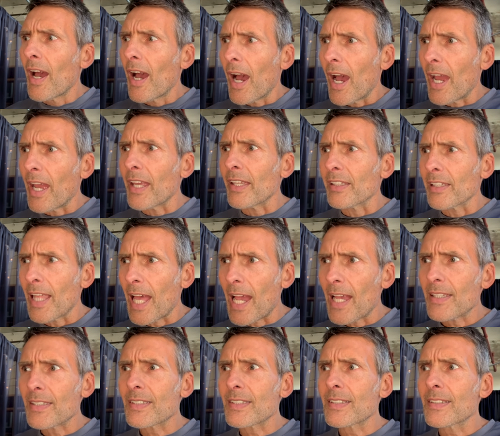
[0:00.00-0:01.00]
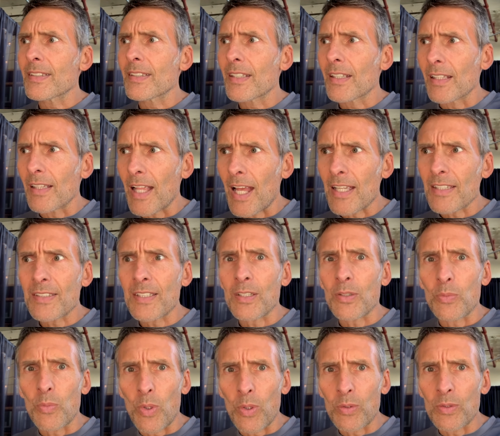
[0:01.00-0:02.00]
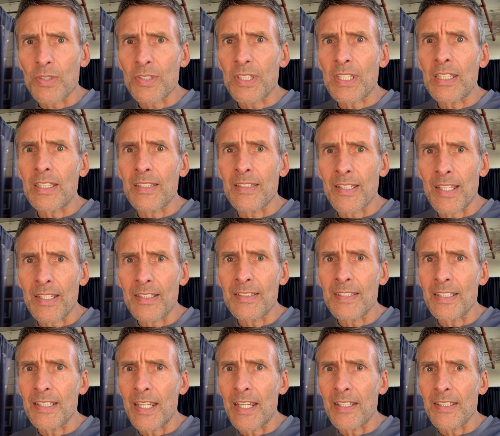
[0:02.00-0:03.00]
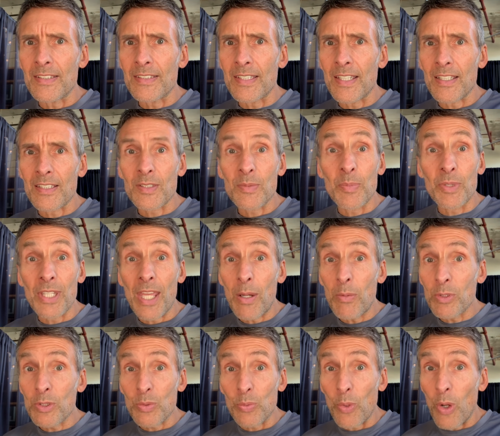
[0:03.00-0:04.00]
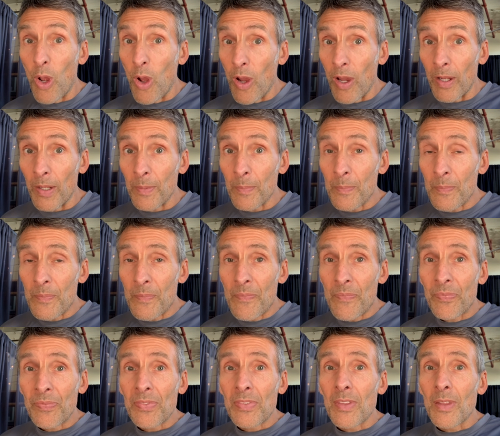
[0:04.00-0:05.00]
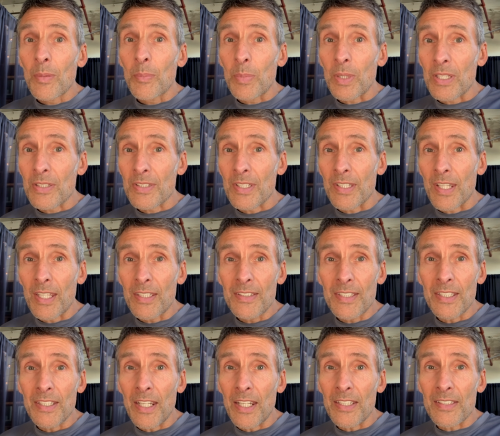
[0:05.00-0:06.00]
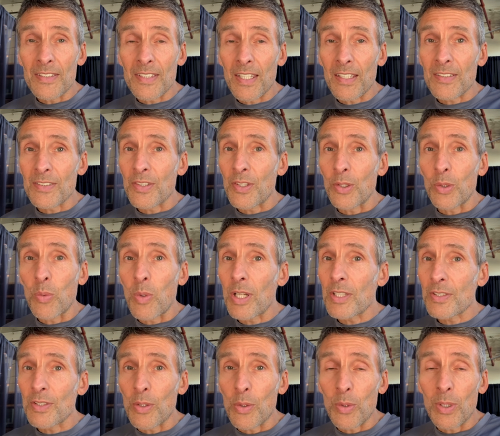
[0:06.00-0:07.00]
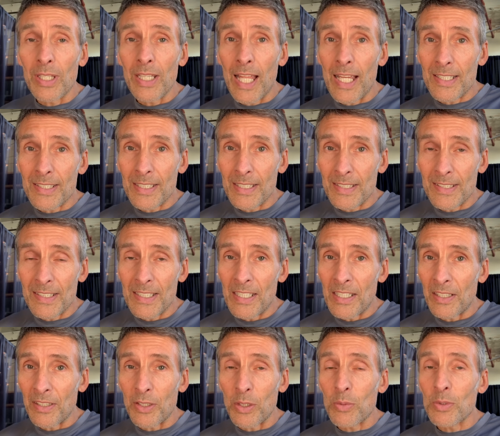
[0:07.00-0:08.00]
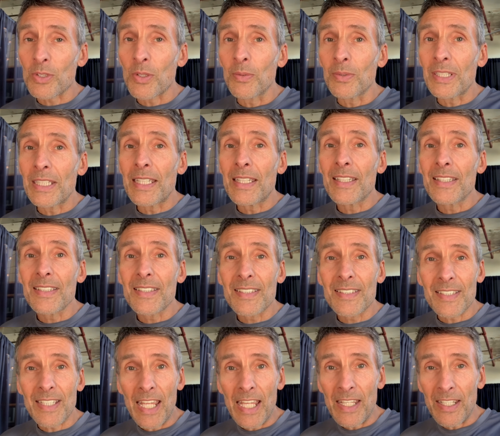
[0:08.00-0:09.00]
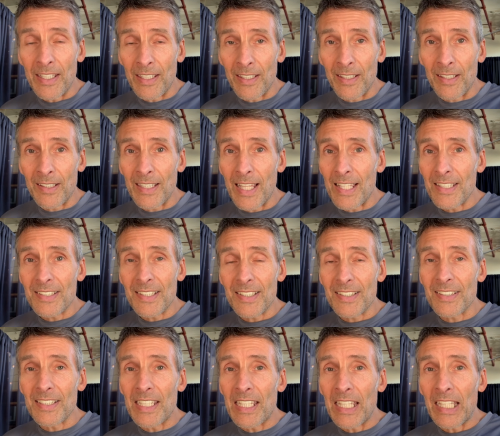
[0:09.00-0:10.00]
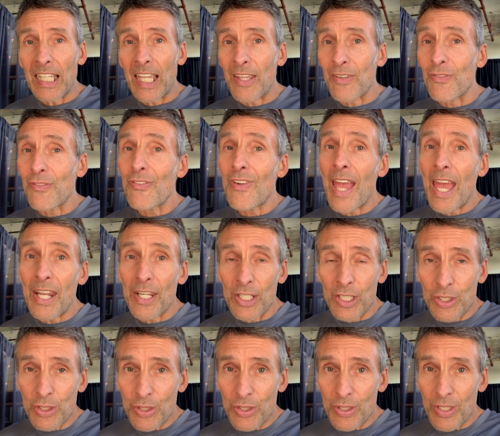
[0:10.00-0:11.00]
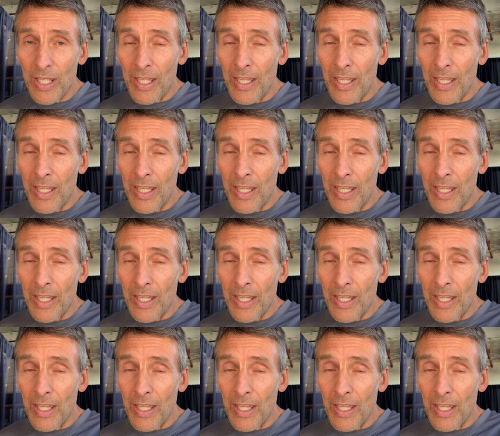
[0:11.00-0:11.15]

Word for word: I had last classic roller skied in 1986, but that was wrong because in 1986 there was no classic skiing. There was only skating. Classic skiing had vanished.